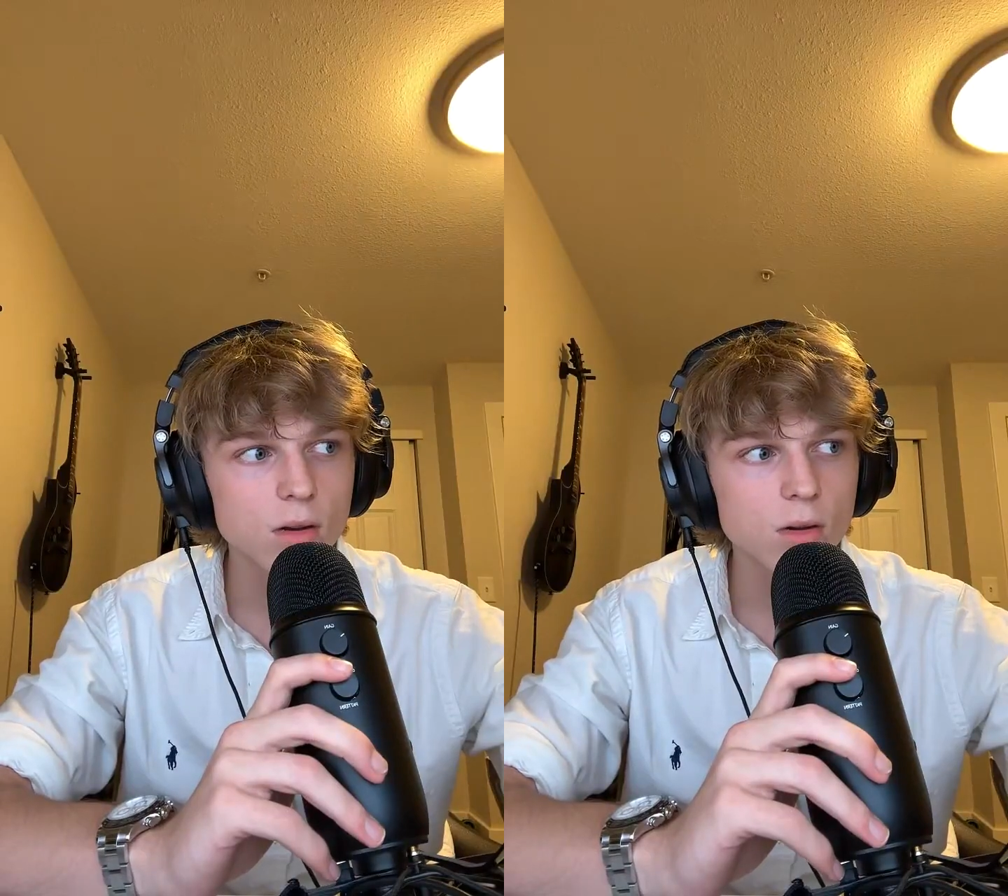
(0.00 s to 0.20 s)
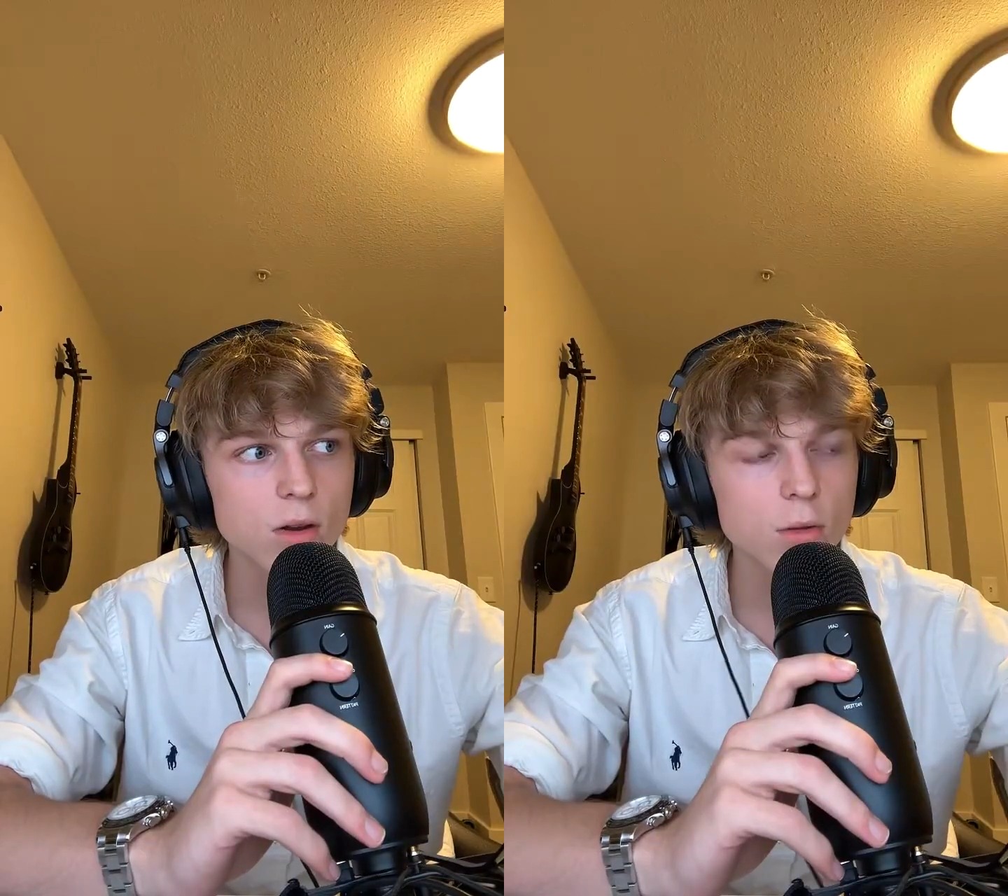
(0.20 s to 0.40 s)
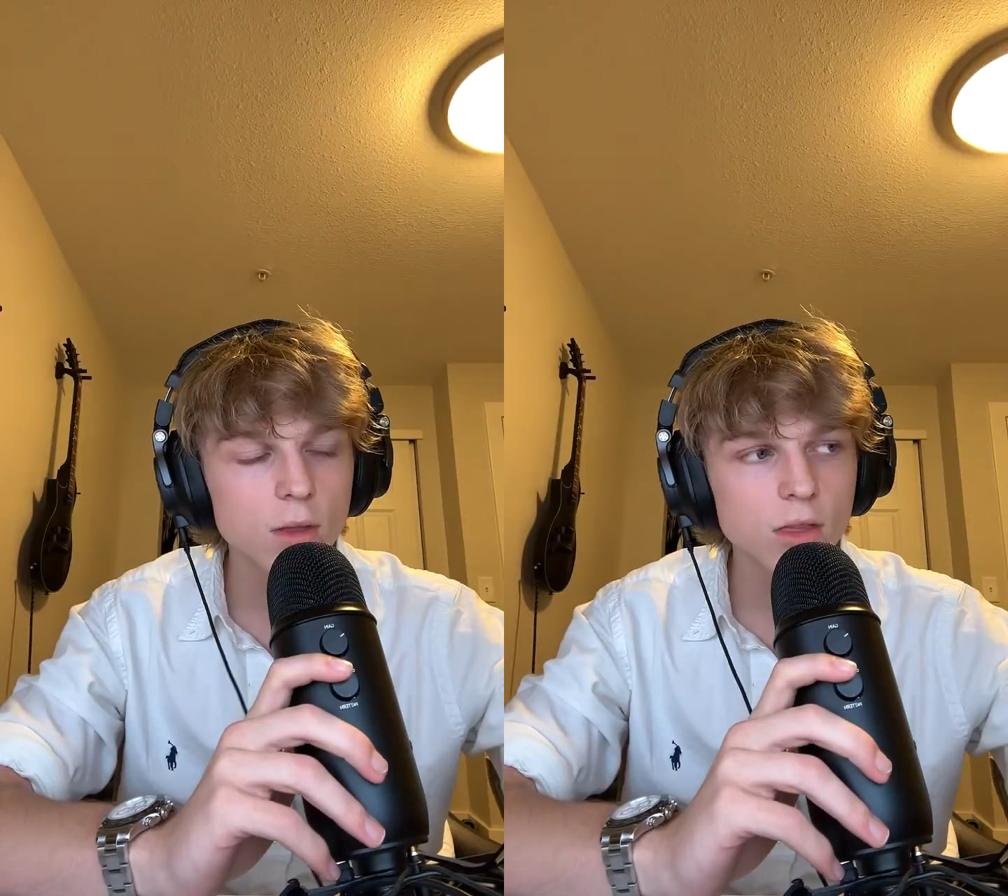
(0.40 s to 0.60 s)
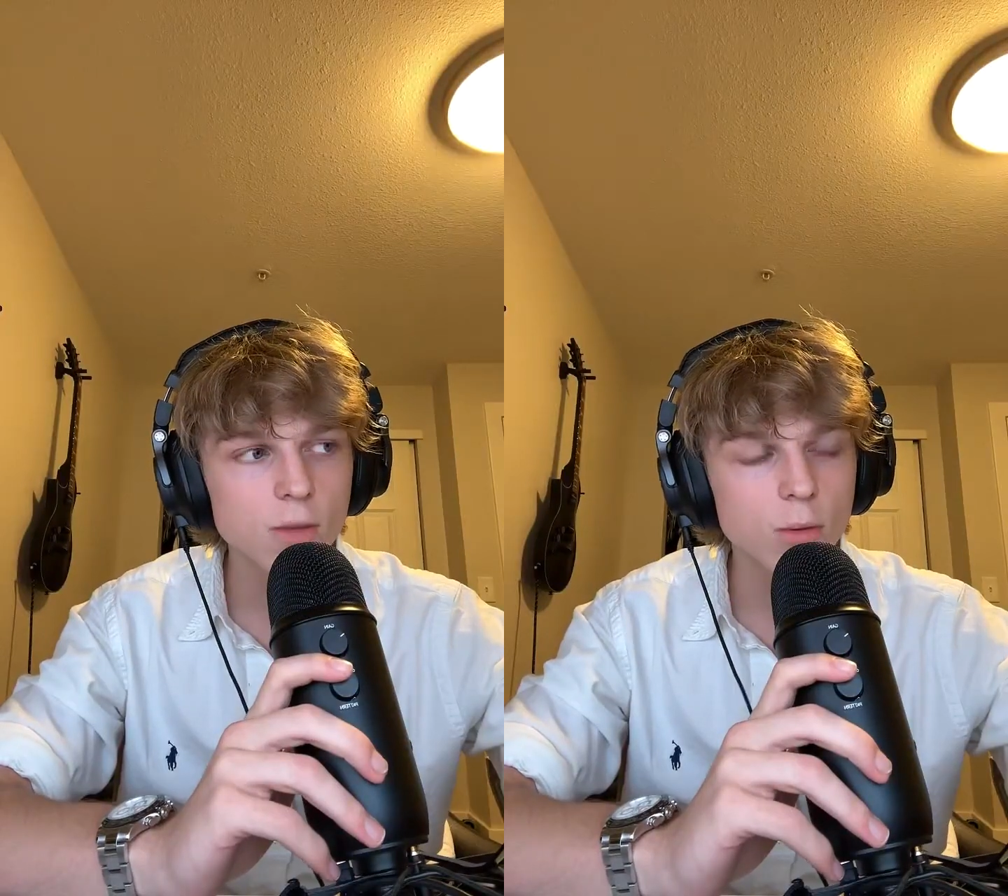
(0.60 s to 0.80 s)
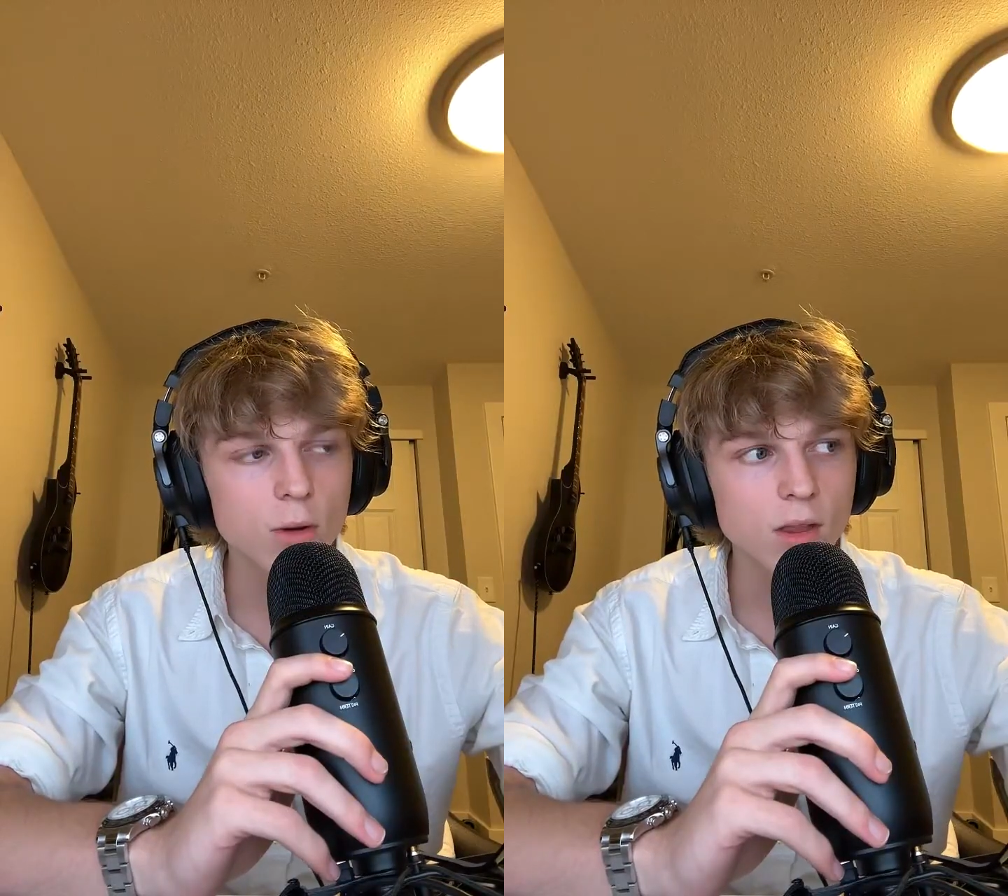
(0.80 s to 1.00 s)
No, like
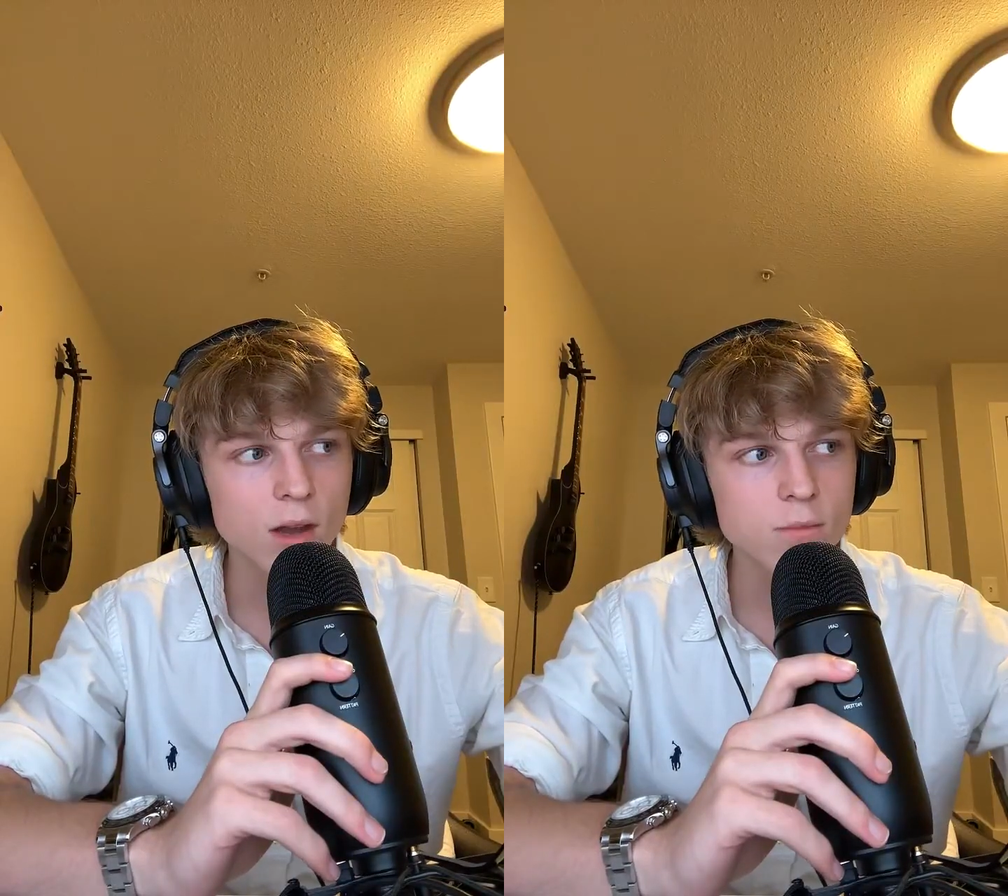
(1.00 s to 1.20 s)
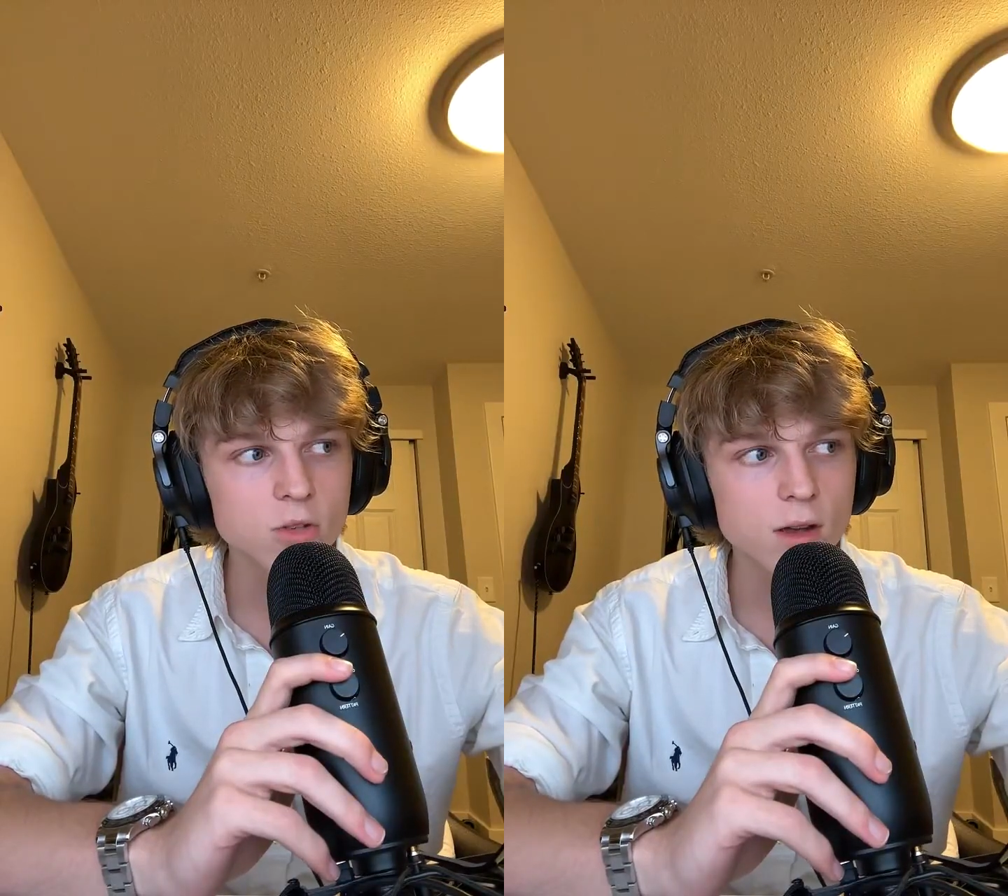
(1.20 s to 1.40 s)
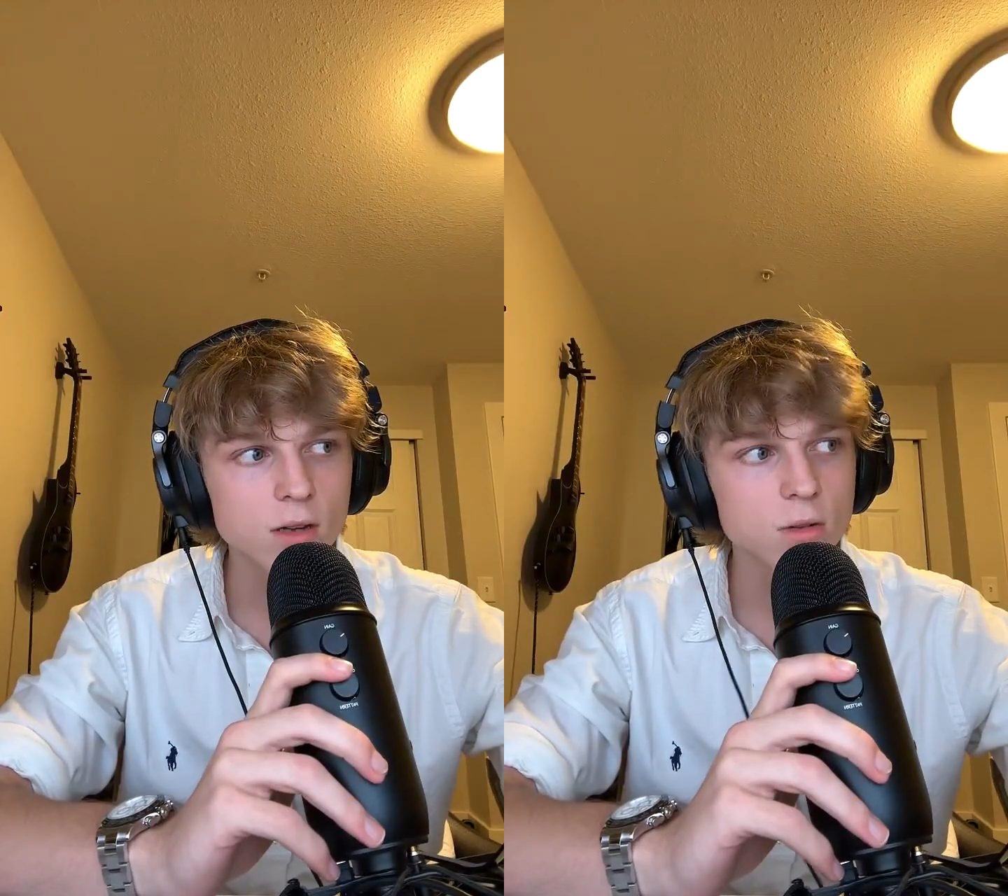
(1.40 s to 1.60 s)
the point that I'm trying